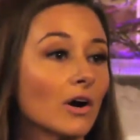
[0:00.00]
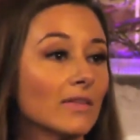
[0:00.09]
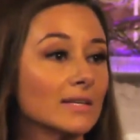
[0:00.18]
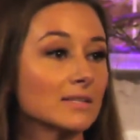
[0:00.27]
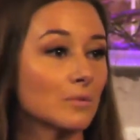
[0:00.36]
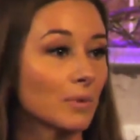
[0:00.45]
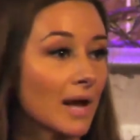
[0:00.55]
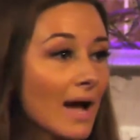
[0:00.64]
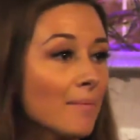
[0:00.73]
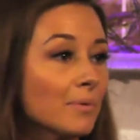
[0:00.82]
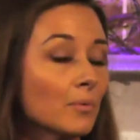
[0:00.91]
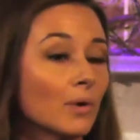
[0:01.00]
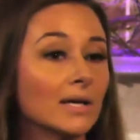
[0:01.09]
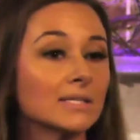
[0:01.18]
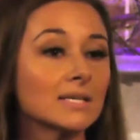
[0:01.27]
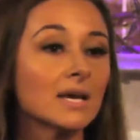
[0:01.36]
And they said what happened
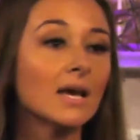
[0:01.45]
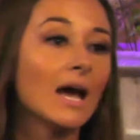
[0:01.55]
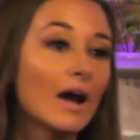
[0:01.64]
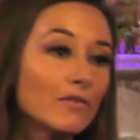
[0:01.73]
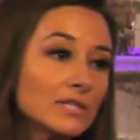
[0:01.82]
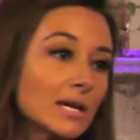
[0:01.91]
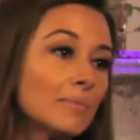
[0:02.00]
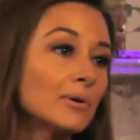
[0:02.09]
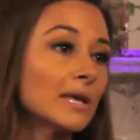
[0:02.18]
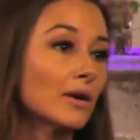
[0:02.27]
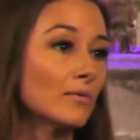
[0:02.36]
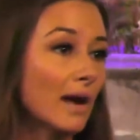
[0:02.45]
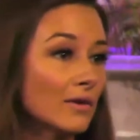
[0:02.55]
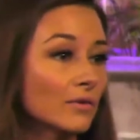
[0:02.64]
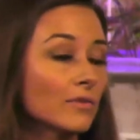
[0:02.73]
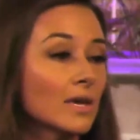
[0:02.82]
was, every time I would get a
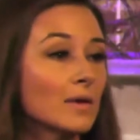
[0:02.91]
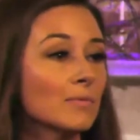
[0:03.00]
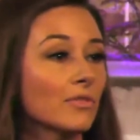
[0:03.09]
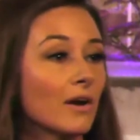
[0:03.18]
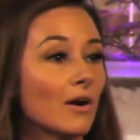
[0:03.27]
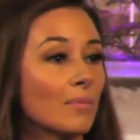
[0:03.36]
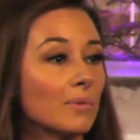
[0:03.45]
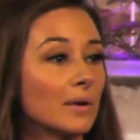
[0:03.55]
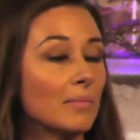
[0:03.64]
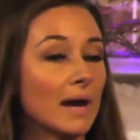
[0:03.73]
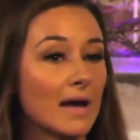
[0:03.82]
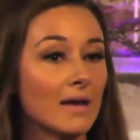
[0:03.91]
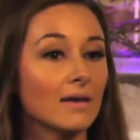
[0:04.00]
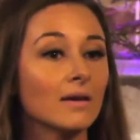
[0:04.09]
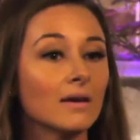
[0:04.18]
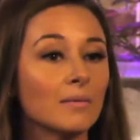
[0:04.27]
round of chemotherapy, my
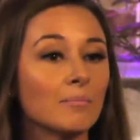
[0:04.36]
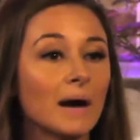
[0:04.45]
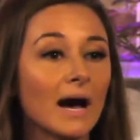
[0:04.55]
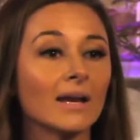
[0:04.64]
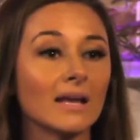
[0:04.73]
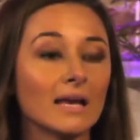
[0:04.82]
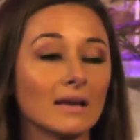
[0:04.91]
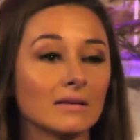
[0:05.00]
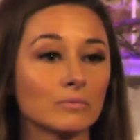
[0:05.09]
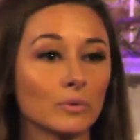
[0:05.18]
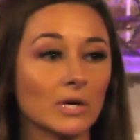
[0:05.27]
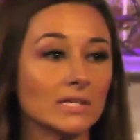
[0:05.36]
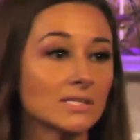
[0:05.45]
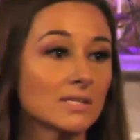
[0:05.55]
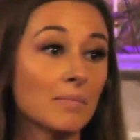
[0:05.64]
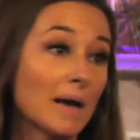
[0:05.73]
body was
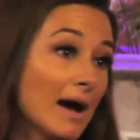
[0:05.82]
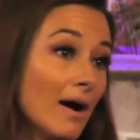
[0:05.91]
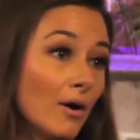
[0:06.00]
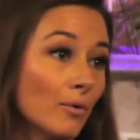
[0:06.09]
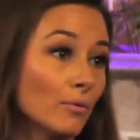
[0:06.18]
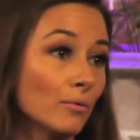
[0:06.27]
somehow